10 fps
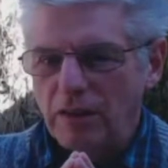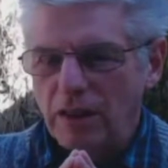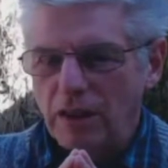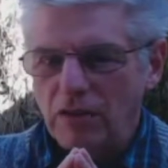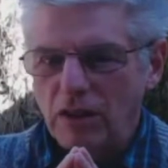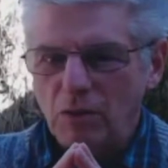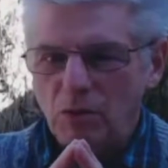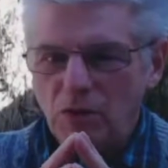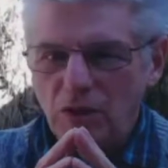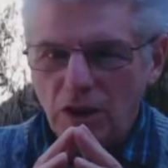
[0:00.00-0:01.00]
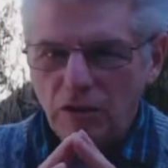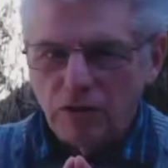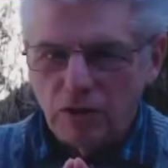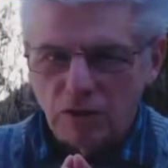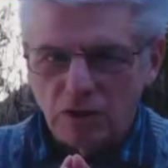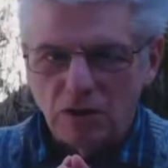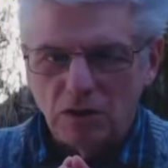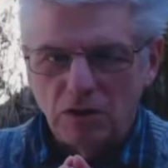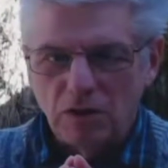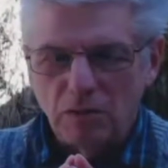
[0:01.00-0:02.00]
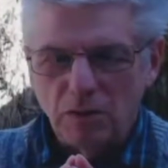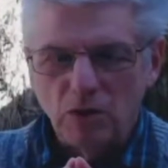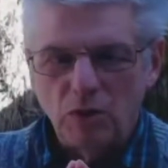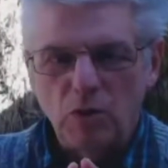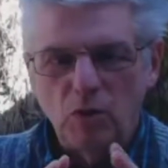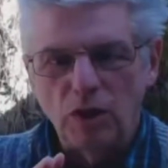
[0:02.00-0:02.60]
incredible difference between